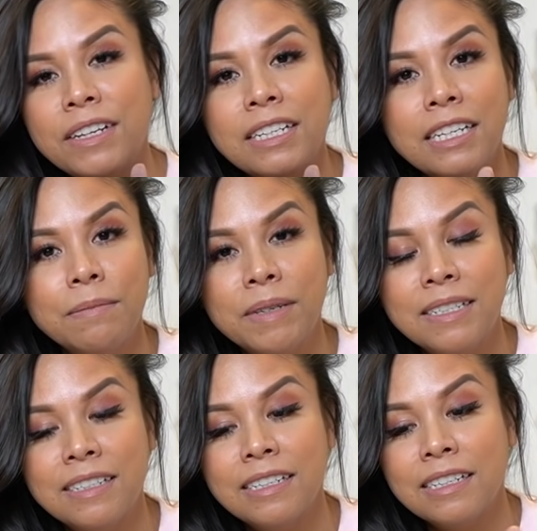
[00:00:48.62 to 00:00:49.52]
any
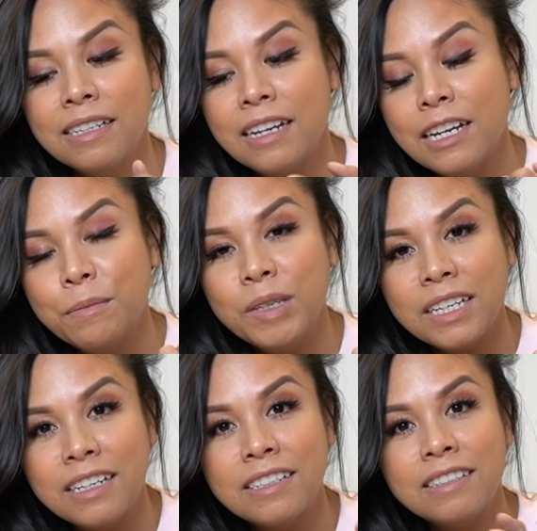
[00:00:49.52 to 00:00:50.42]
embeds in it
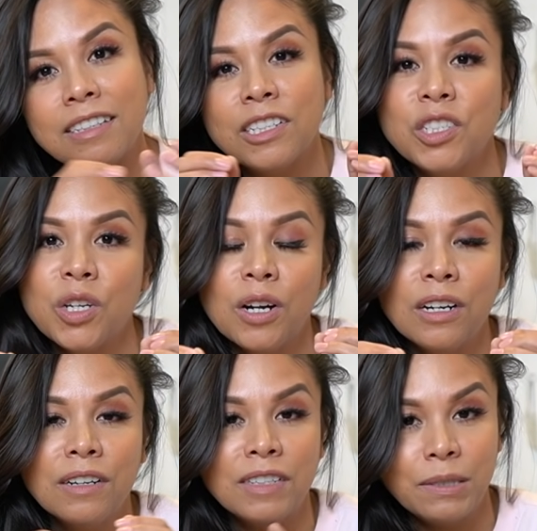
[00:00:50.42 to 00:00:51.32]
because the star
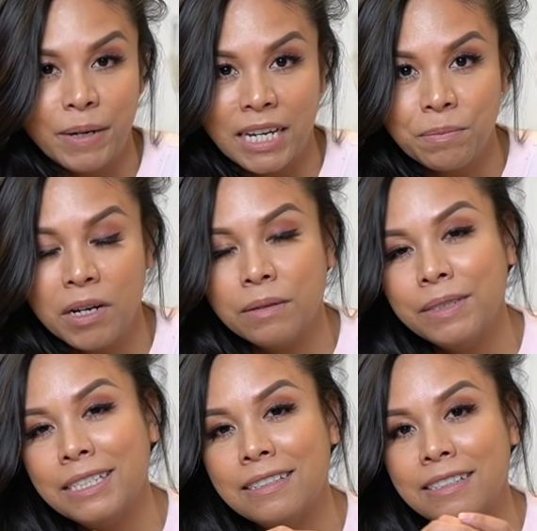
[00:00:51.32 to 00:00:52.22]
of this bath bomb
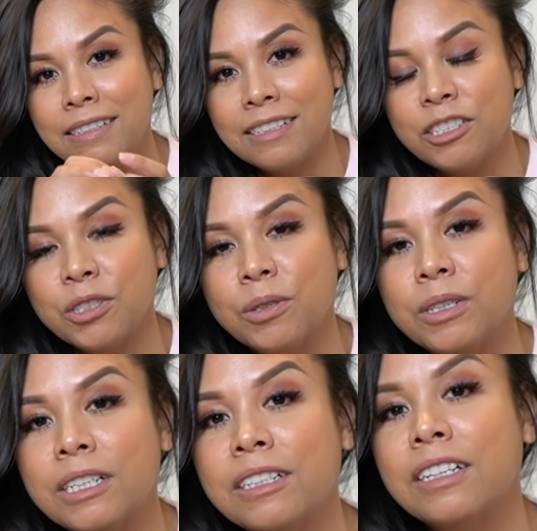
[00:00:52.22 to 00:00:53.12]
is the essential
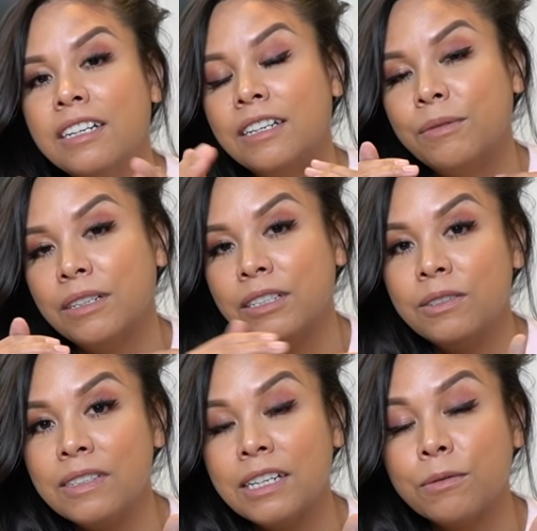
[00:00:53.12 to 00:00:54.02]
oil. We are
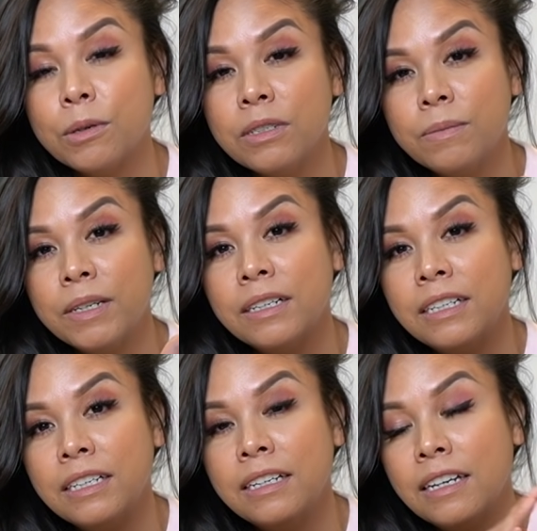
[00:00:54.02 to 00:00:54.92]
using
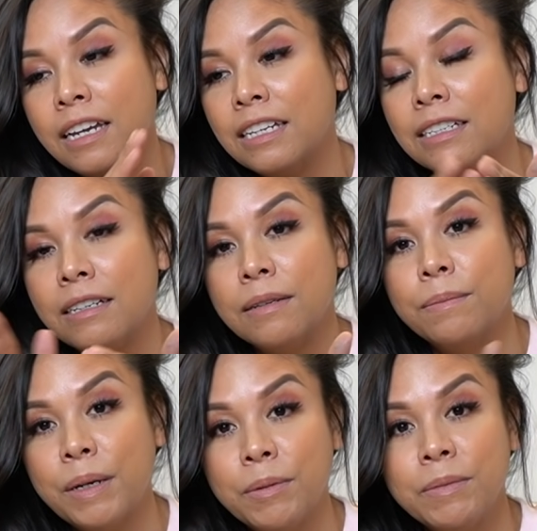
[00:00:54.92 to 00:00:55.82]
rosemary and
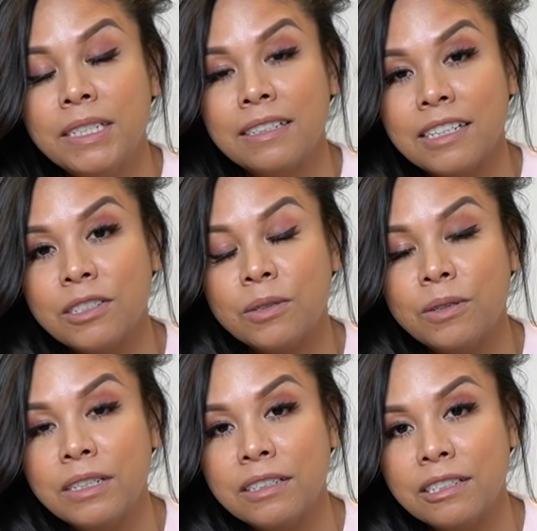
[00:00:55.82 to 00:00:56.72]
peppermint essential
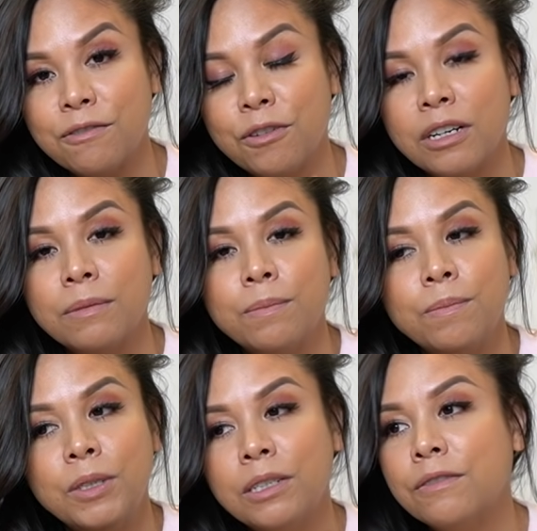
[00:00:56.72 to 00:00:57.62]
oils for a
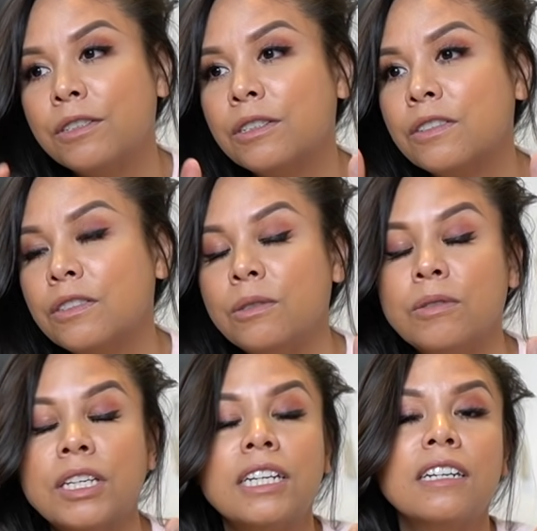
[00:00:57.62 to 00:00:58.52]
beautiful,
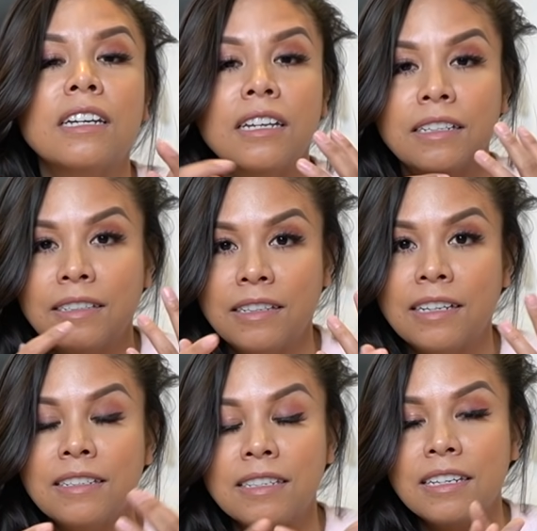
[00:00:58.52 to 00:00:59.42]
soothing
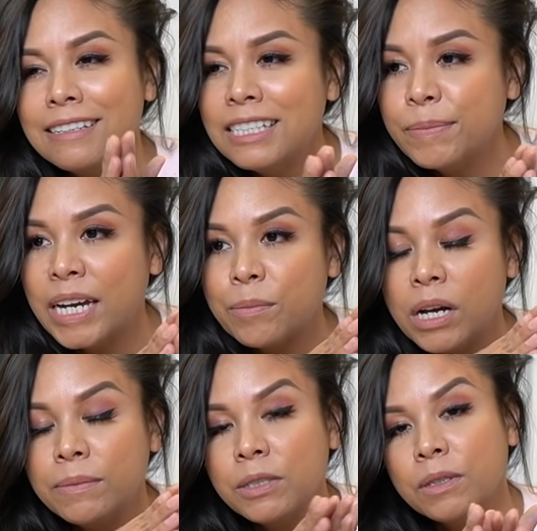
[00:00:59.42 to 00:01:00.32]
scent. This bath
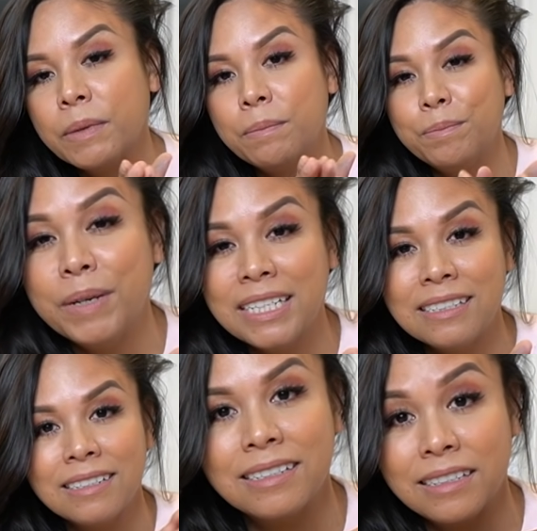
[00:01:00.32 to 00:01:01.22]
bomb is one of my
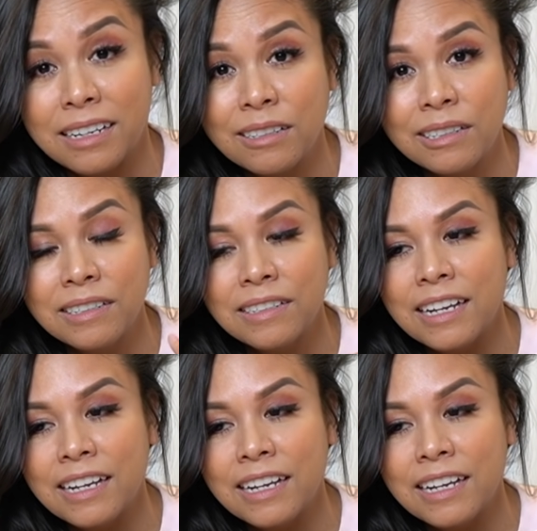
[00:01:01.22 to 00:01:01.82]
best sellers,